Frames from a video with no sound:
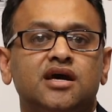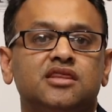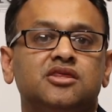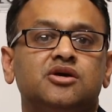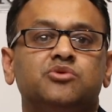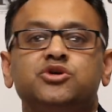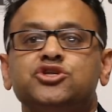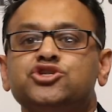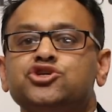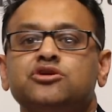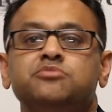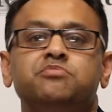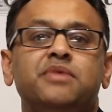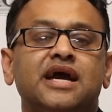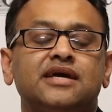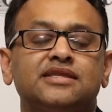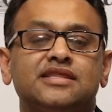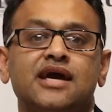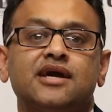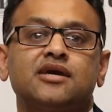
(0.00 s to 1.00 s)
I think we should
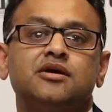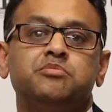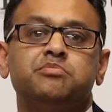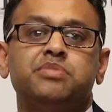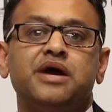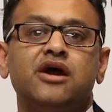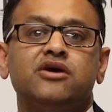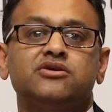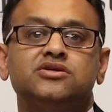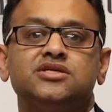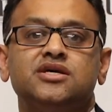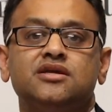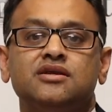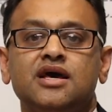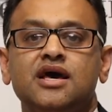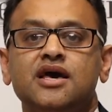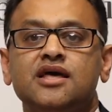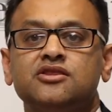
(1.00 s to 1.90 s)
make that comparison.